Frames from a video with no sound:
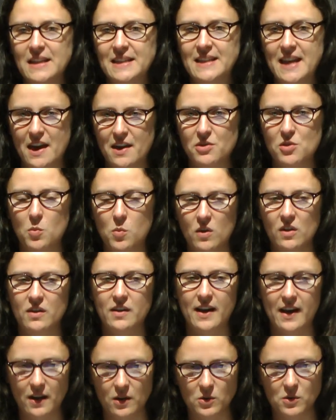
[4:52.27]
get the
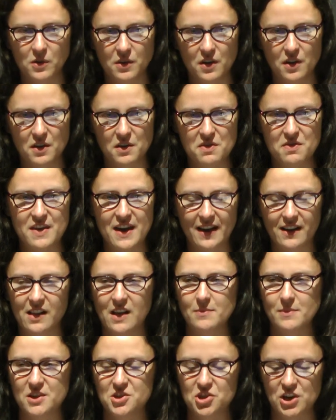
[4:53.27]
word out that
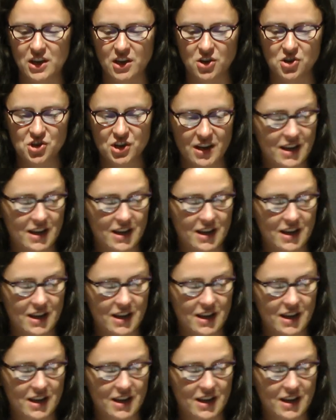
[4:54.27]
climate change